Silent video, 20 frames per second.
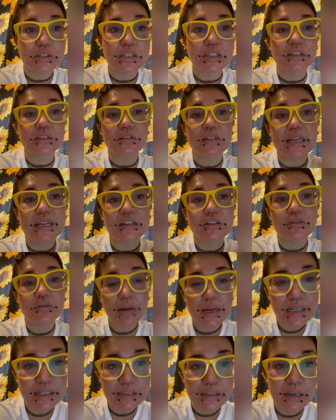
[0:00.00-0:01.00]

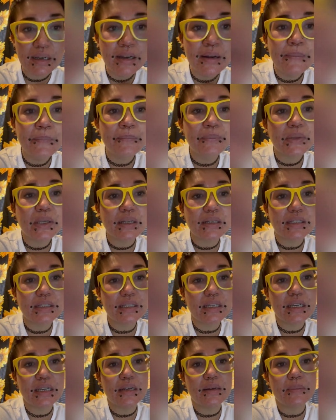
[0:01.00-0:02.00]
nitrate
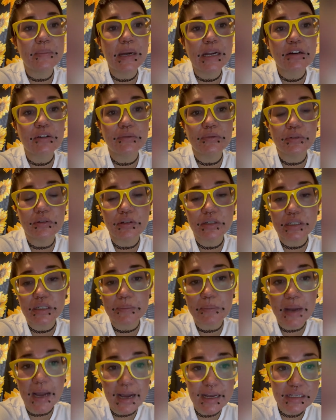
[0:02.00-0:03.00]
exceed microflora's
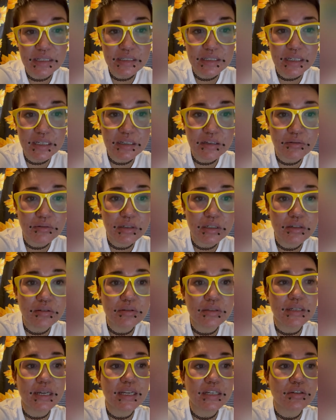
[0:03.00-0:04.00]
capacity to
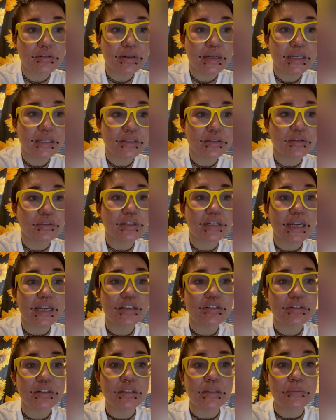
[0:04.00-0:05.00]
reduce nitrate. So the
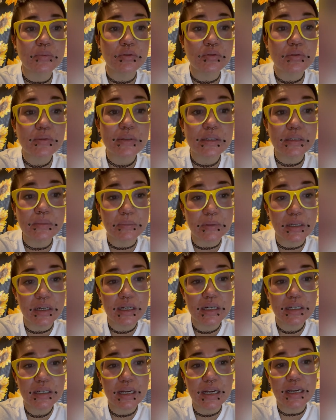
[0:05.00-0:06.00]
nitrate is absorbed in the
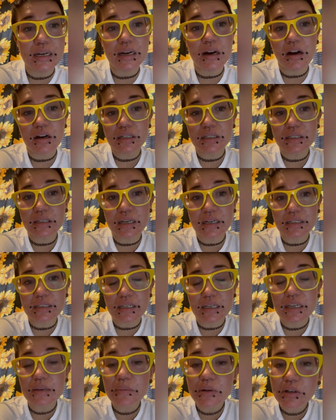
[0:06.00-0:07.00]
blood and oxidized
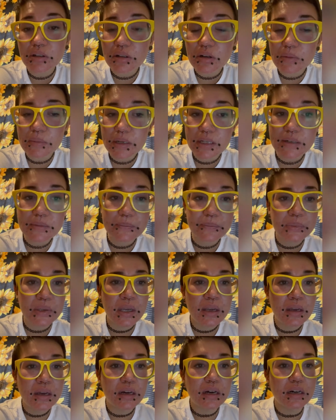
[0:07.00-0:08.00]
hemoglobin.
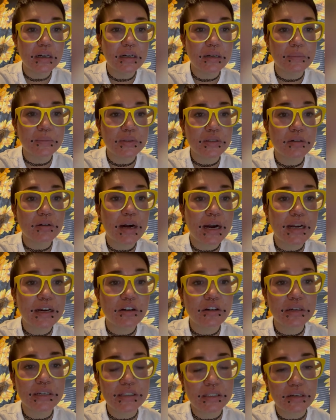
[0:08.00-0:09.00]
So
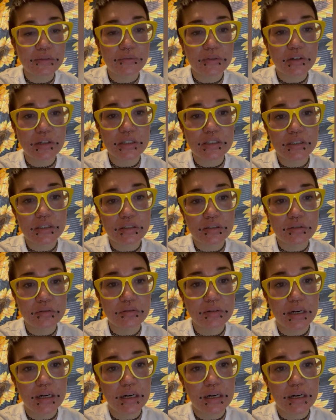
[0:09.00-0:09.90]
iron is converted to